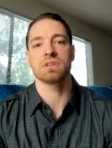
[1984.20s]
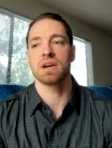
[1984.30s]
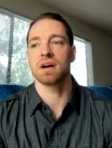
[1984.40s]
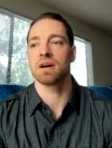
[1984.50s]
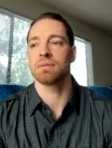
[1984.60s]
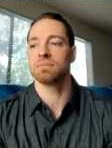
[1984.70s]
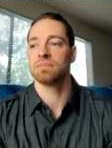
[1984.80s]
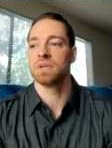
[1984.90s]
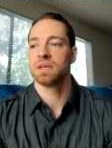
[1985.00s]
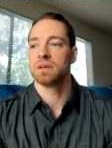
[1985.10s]
um,
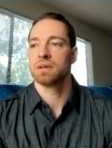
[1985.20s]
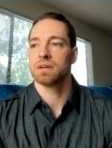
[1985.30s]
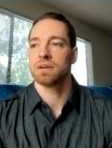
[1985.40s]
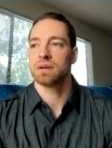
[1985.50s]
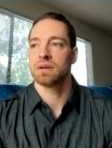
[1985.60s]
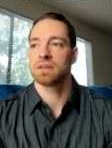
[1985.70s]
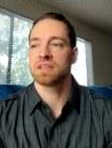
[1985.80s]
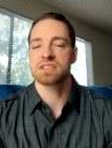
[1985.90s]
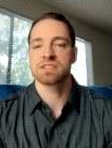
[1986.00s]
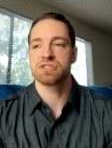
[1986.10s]
uh,
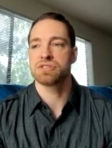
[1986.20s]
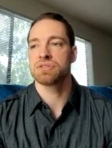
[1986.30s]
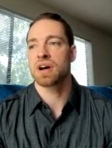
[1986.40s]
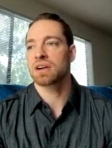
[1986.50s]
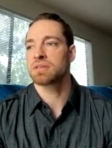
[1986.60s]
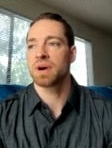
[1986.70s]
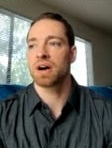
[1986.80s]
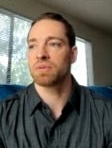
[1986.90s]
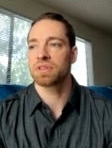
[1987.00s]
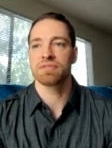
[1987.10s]
things that you talked
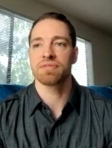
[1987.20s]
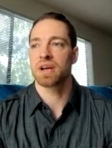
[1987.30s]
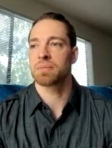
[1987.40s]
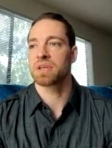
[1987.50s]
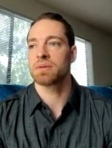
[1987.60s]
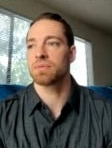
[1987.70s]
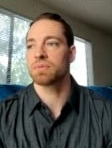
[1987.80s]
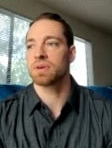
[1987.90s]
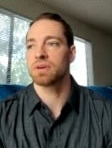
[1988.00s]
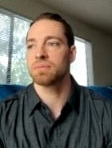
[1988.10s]
about with your family
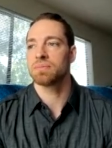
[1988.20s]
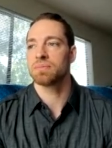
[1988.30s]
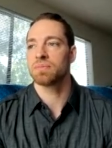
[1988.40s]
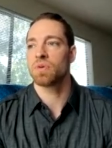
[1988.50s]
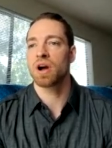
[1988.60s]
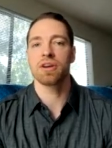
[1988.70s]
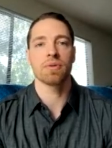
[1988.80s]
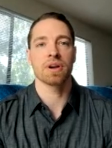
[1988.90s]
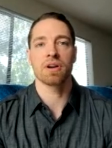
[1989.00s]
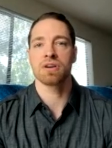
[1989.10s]
um, while
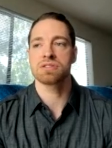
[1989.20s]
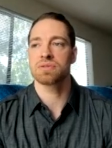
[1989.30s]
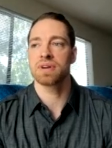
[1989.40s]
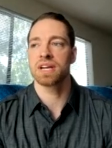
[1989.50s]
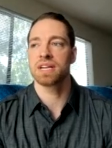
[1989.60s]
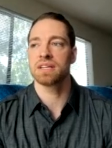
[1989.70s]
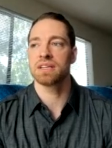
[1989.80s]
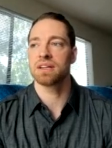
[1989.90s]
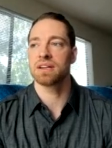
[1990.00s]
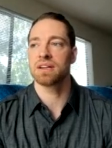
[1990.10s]
you're incarcerated
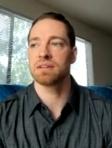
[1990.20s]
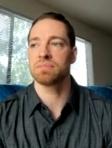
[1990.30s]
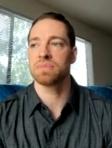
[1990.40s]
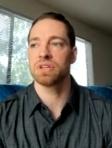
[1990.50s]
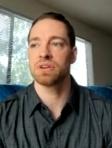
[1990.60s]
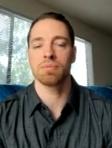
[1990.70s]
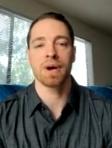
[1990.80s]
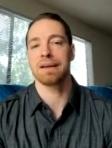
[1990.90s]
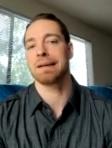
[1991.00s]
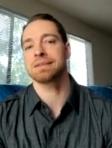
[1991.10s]
uh, you know
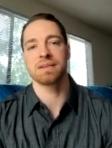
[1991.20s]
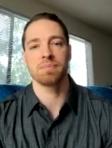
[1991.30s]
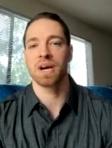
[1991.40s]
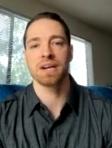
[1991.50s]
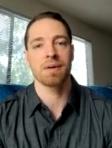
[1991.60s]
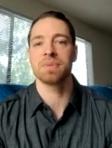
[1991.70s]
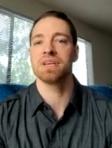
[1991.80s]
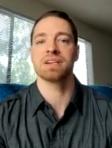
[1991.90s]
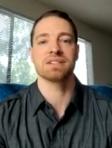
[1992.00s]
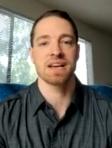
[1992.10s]
might not it might not
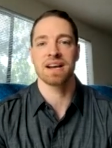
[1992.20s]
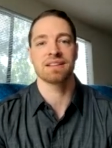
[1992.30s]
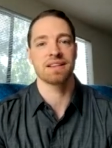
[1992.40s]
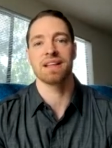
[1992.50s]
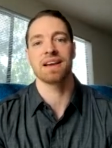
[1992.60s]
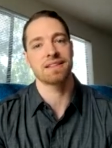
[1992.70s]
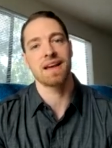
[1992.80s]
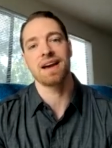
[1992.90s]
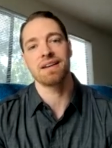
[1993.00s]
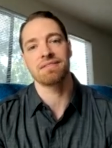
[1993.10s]
be exactly like
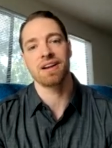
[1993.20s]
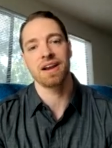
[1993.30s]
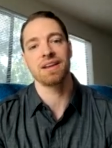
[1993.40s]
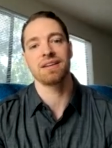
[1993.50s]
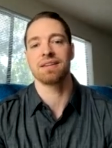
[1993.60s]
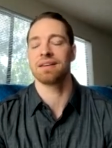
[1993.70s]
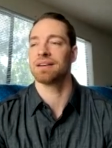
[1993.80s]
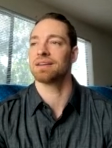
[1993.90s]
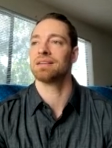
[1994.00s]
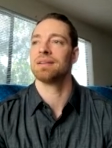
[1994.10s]
that right uh,